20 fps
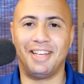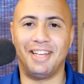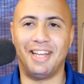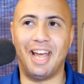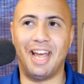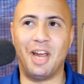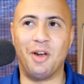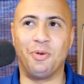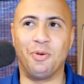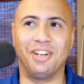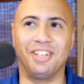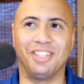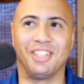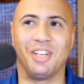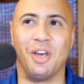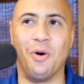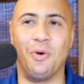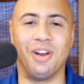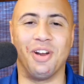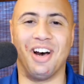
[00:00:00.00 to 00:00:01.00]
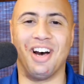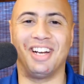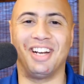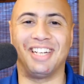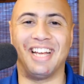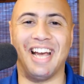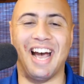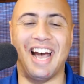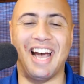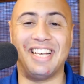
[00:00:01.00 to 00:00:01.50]
Hey, what is going on,
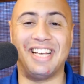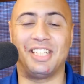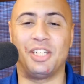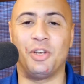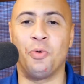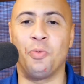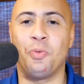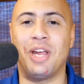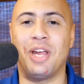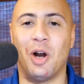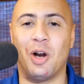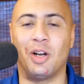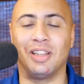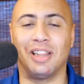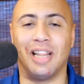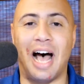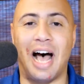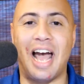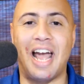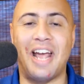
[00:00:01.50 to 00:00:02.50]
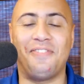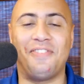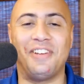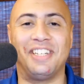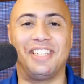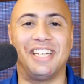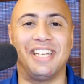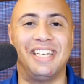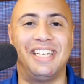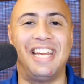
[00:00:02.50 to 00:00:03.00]
guys? So we are live,
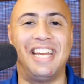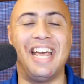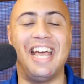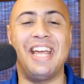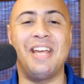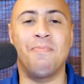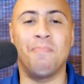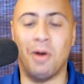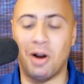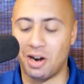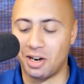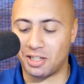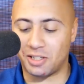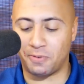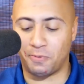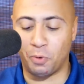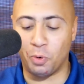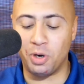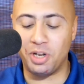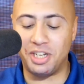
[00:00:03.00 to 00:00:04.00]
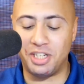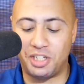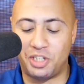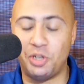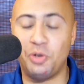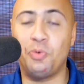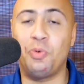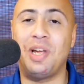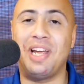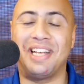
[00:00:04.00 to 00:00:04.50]
and today marks
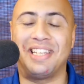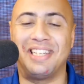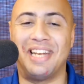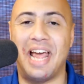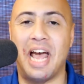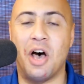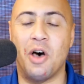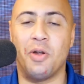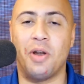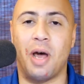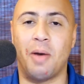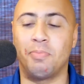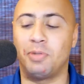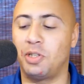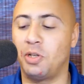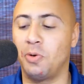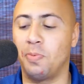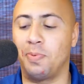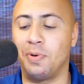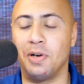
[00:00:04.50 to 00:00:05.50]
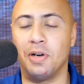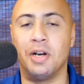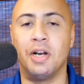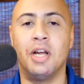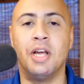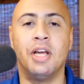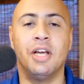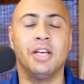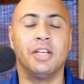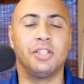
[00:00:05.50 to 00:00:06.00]
42 weeks down. I'm super
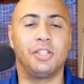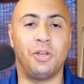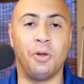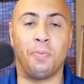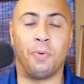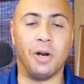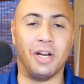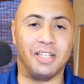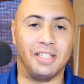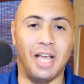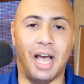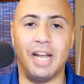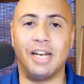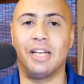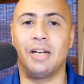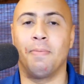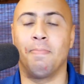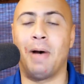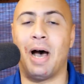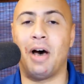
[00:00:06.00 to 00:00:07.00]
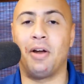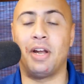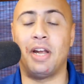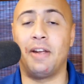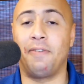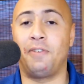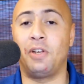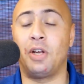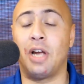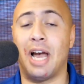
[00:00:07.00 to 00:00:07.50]
excited about it.
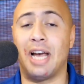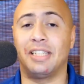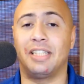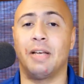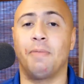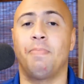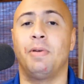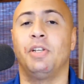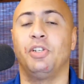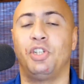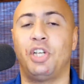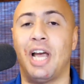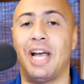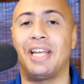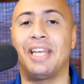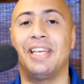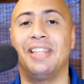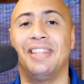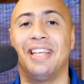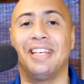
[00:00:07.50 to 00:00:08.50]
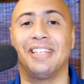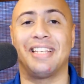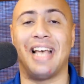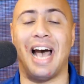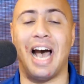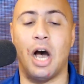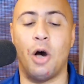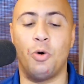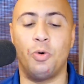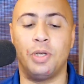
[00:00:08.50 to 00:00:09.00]
If you guys have been checking this
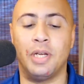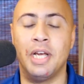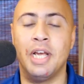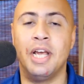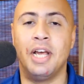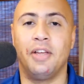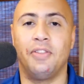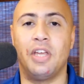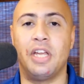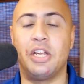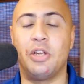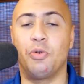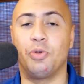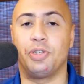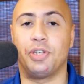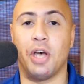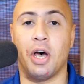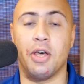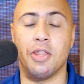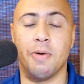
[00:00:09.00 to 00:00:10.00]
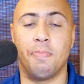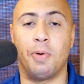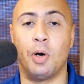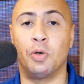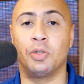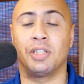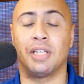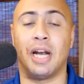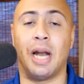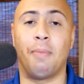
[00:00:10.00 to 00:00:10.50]
out, then you saw the
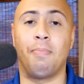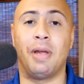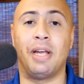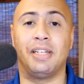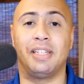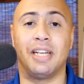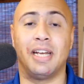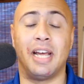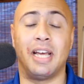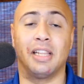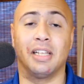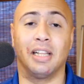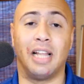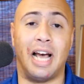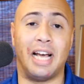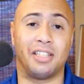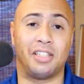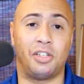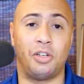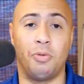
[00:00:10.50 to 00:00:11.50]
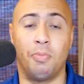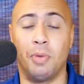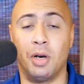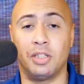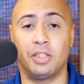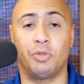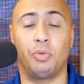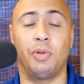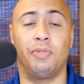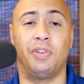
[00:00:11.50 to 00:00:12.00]
post that I made today. The last 2
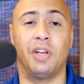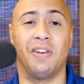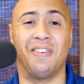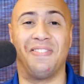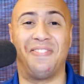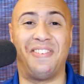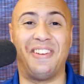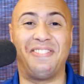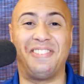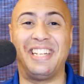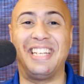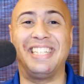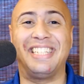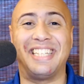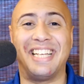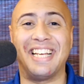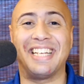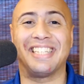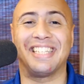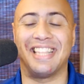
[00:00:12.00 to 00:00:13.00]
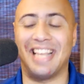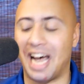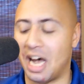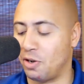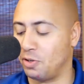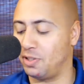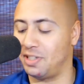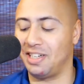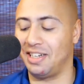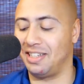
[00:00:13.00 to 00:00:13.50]
months, we've done
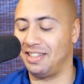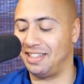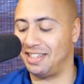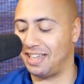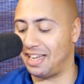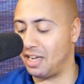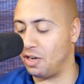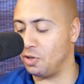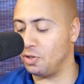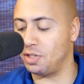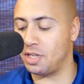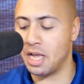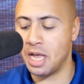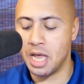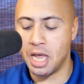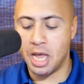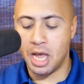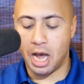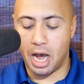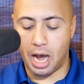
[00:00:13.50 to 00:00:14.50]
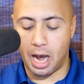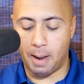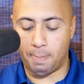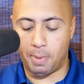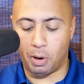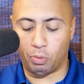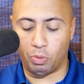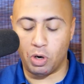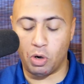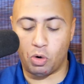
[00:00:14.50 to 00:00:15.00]
56,000 in sales.
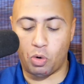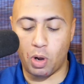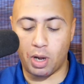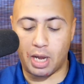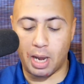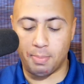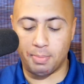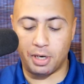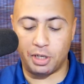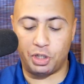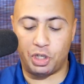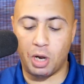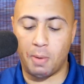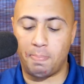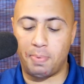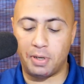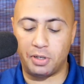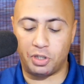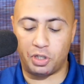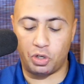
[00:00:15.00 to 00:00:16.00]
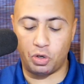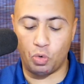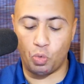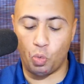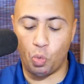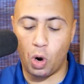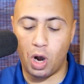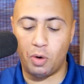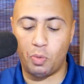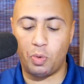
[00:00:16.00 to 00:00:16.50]
But real quick, I'm going to jump into
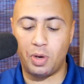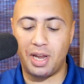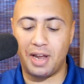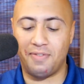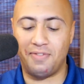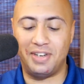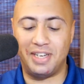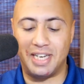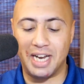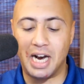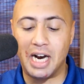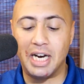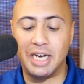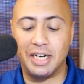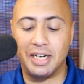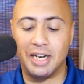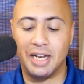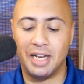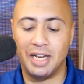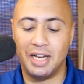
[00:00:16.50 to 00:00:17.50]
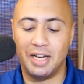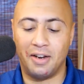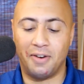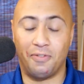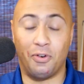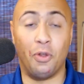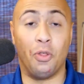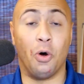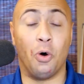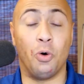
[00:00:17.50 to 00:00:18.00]
what we have done
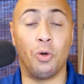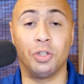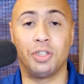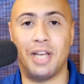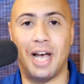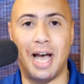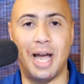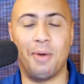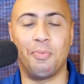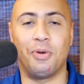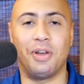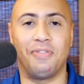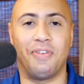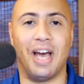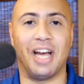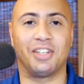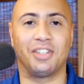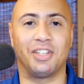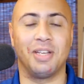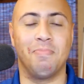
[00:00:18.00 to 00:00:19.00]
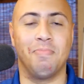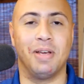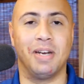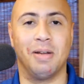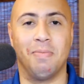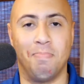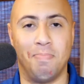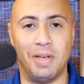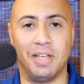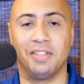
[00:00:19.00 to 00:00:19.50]
for the whole time we've actually been
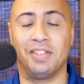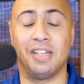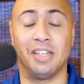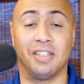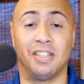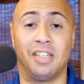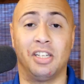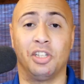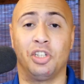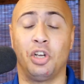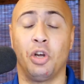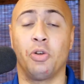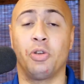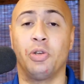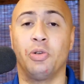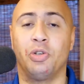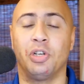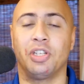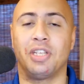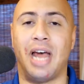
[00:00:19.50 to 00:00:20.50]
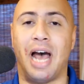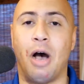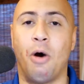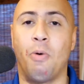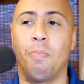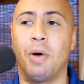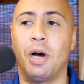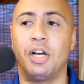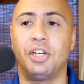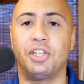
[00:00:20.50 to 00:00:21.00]
in business to show you just how
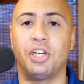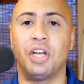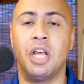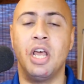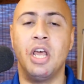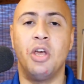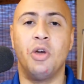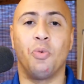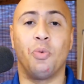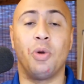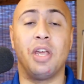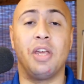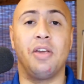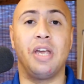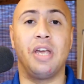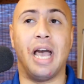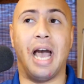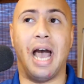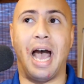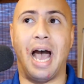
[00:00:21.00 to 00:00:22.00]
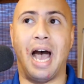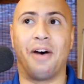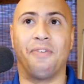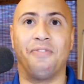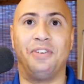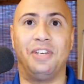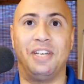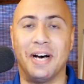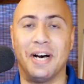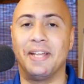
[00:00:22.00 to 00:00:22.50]
much we
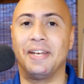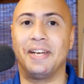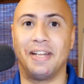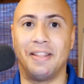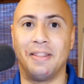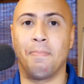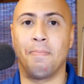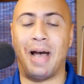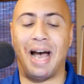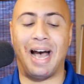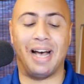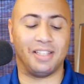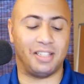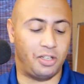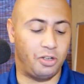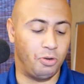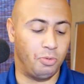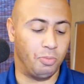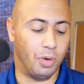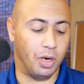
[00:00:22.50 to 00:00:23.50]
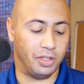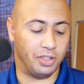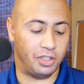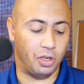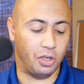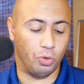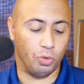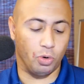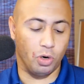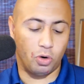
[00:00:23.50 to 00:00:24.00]
have done in the past 2 months.
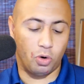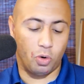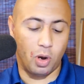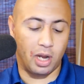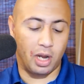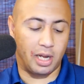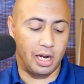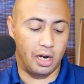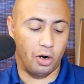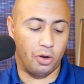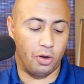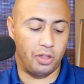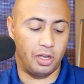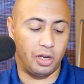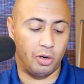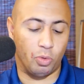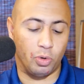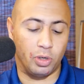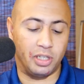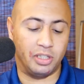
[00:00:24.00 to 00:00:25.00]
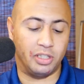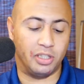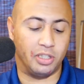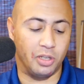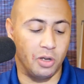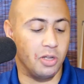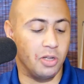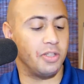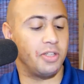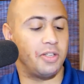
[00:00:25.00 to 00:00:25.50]
So real quick, here are the
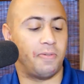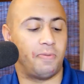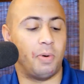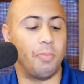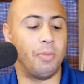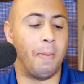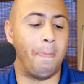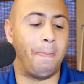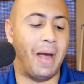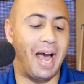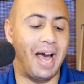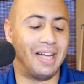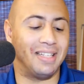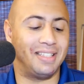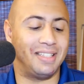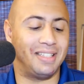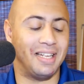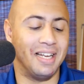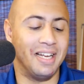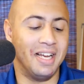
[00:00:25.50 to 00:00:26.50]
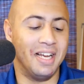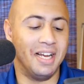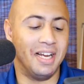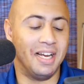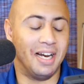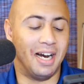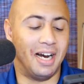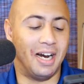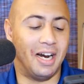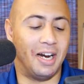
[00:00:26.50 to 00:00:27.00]
results from the past
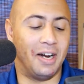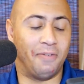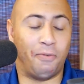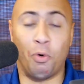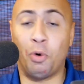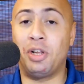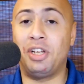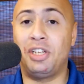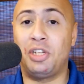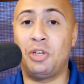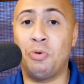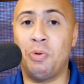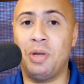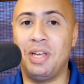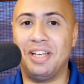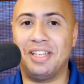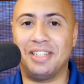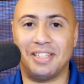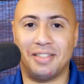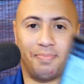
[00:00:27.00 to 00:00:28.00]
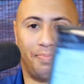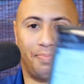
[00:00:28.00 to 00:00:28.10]
42 weeks.